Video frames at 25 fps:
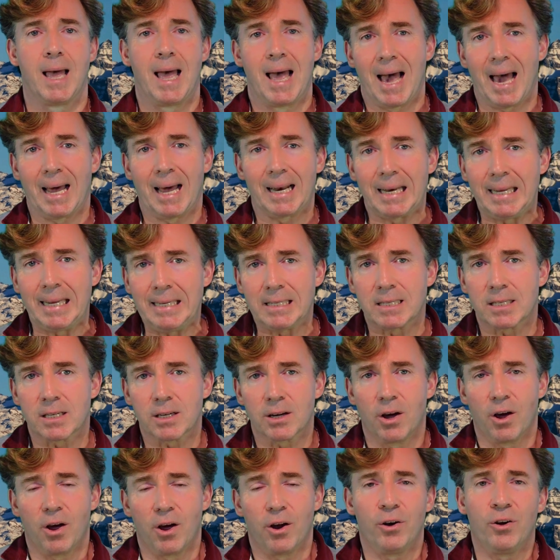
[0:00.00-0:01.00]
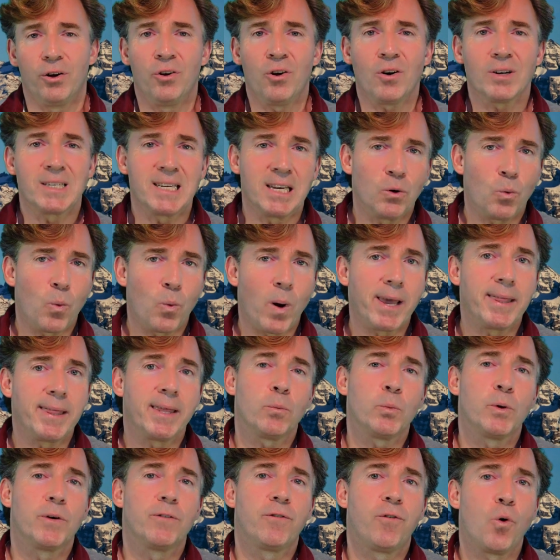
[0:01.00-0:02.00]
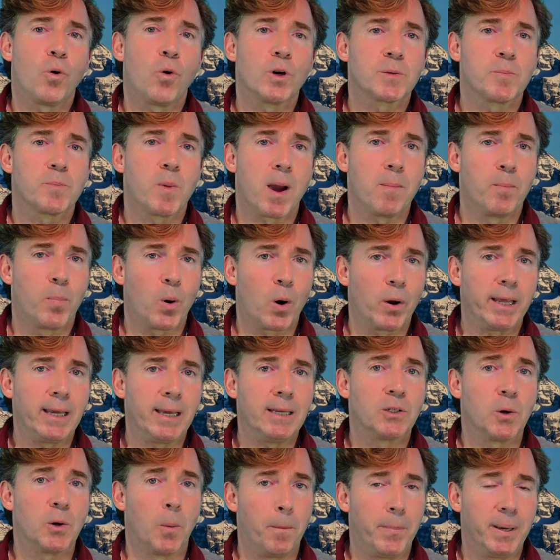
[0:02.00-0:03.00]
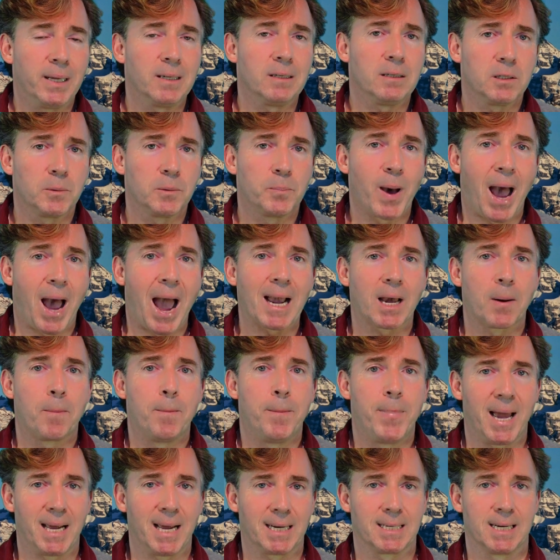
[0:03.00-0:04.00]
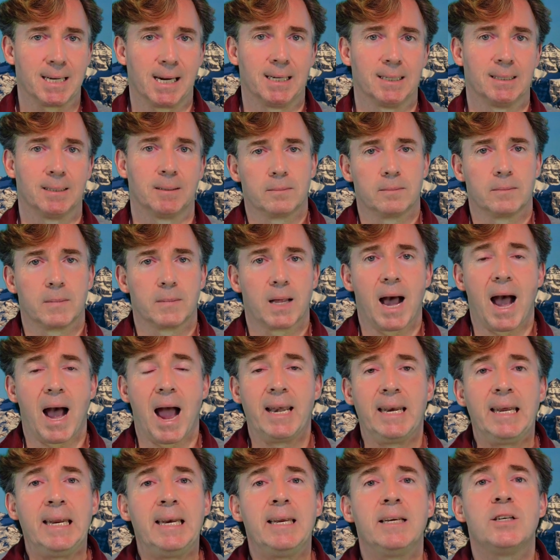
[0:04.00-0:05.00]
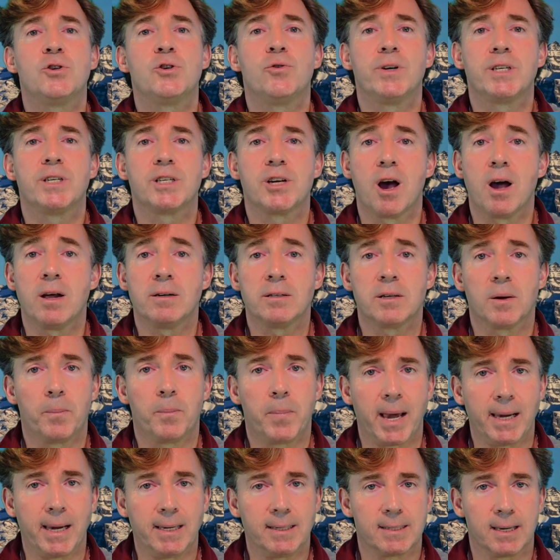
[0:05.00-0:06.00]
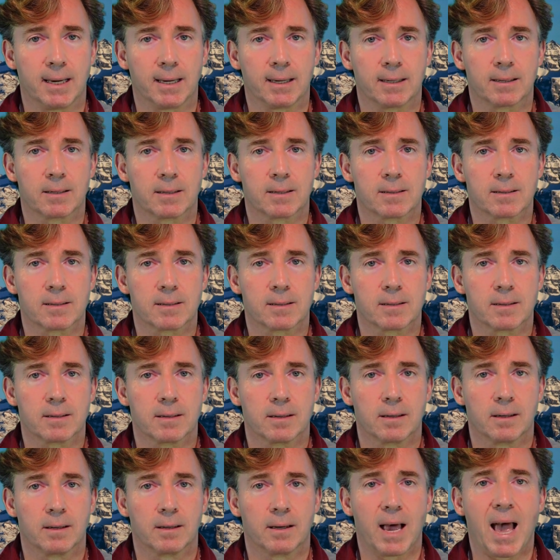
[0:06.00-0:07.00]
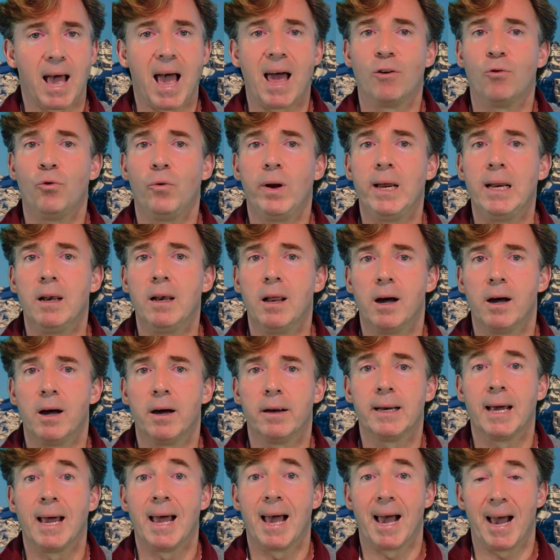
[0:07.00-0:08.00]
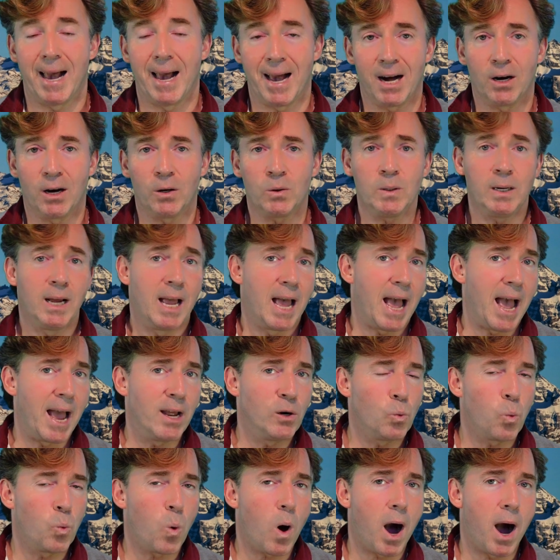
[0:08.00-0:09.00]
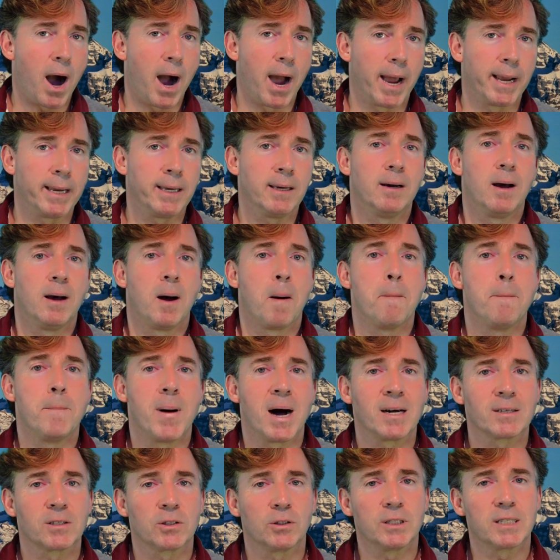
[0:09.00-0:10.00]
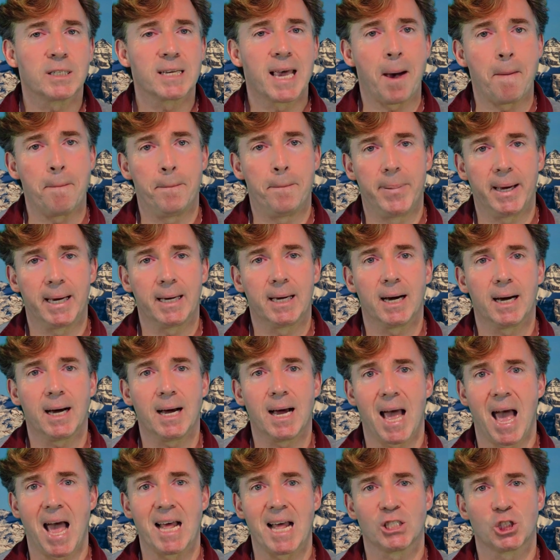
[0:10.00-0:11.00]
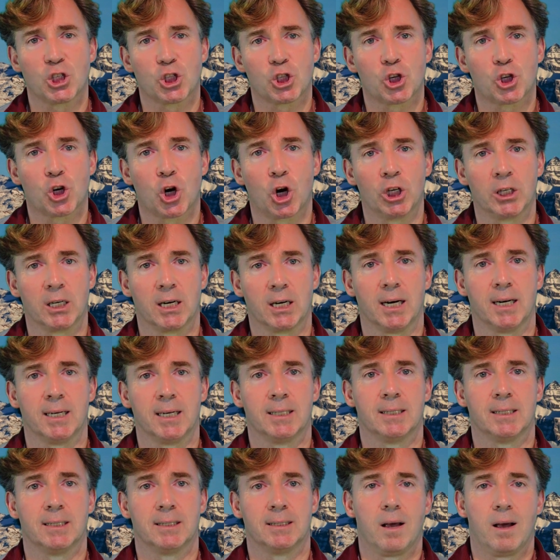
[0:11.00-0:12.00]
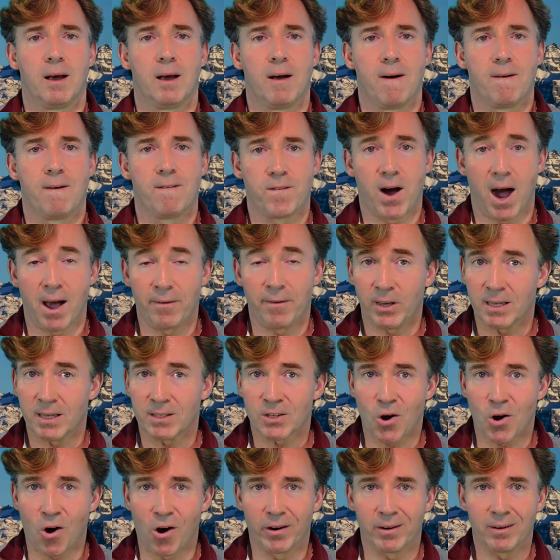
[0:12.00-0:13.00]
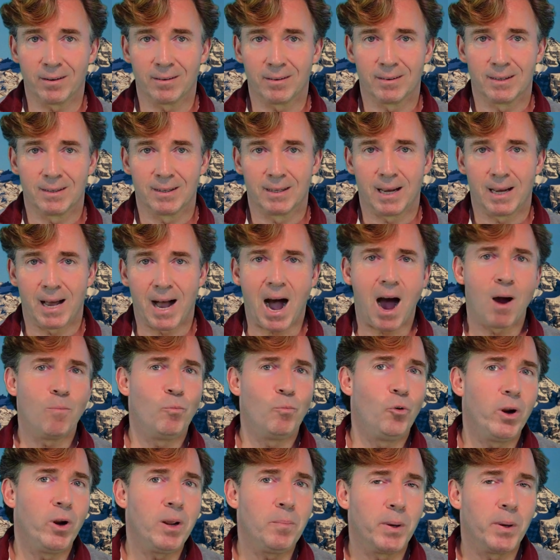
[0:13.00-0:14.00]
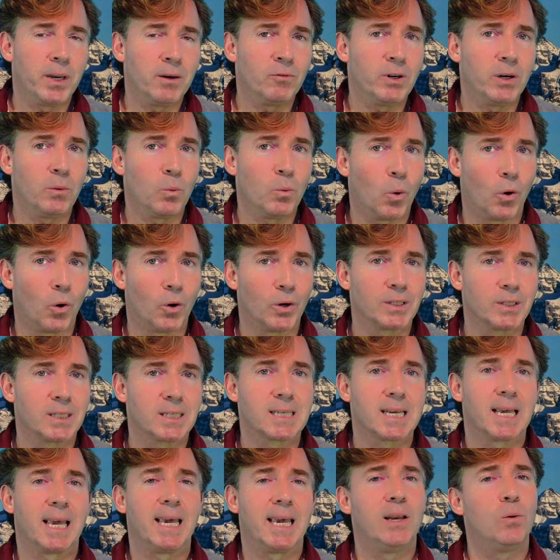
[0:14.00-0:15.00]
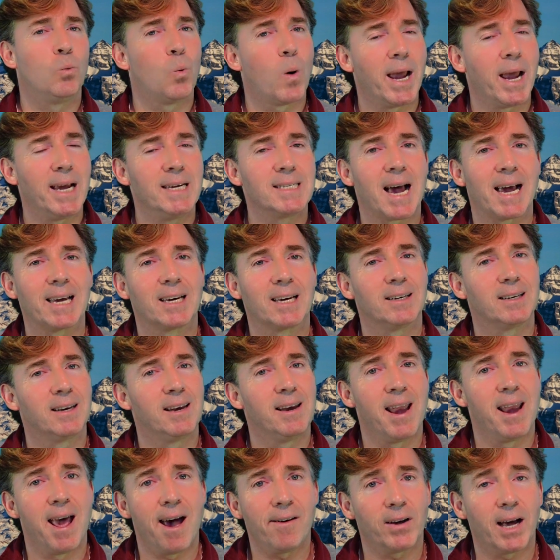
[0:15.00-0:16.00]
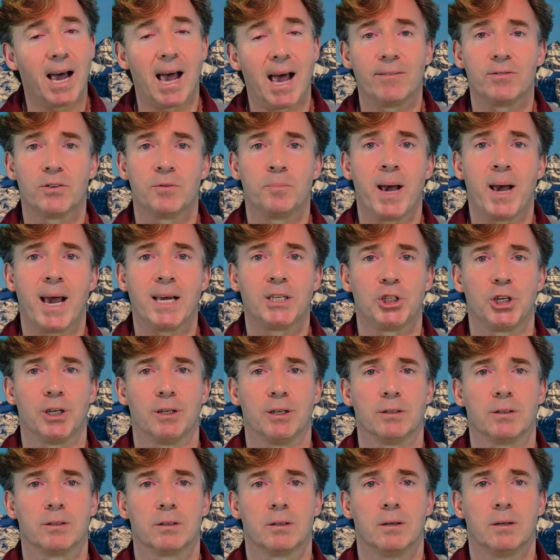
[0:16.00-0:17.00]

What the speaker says: At least not in a way that would force my body to build back better. I needed to return to basics and relearn how and why muscles get bigger and stronger. 5 years on, I'm reaping rewards in ways I could never have imagined.